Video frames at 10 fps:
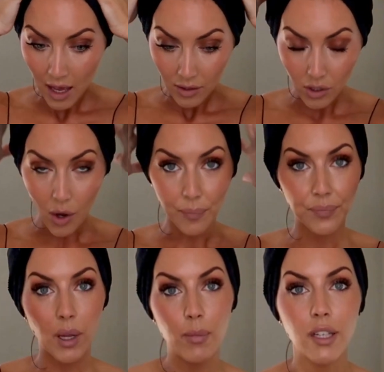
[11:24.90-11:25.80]
So
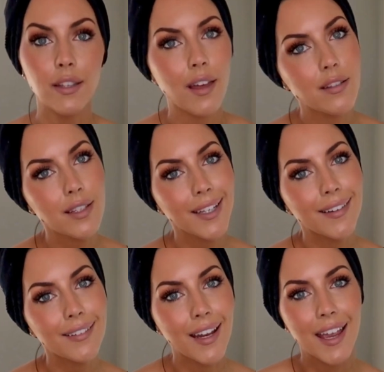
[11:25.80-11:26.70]
I'm gonna let that sit
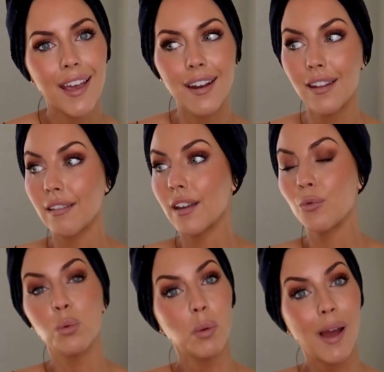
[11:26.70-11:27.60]
and then
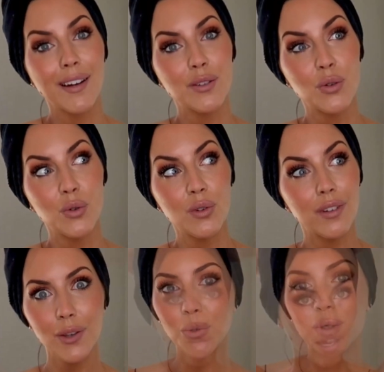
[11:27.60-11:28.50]
we'll be back to
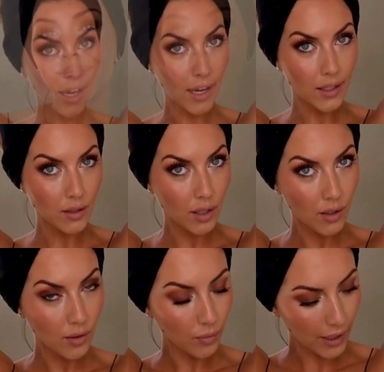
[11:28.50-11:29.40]
diffuse. Okay guys,
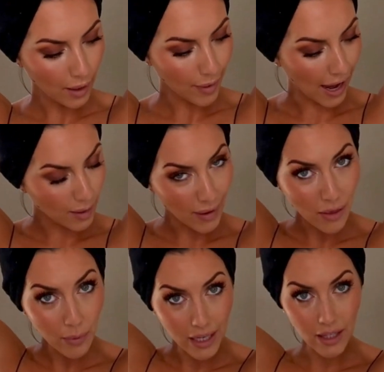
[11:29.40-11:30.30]
we are back. By the
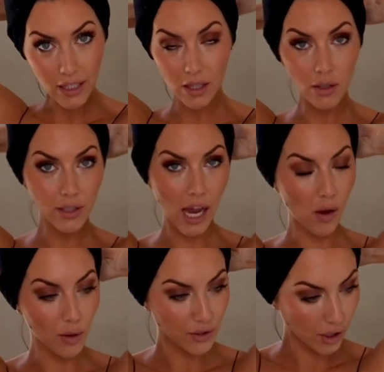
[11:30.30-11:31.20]
way, these little
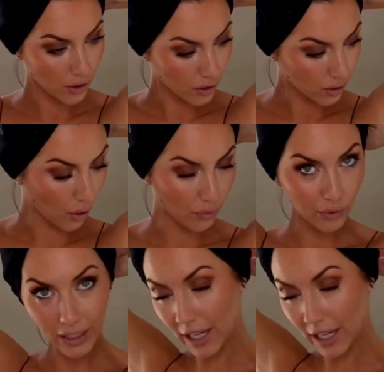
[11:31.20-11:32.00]
towels are so freaking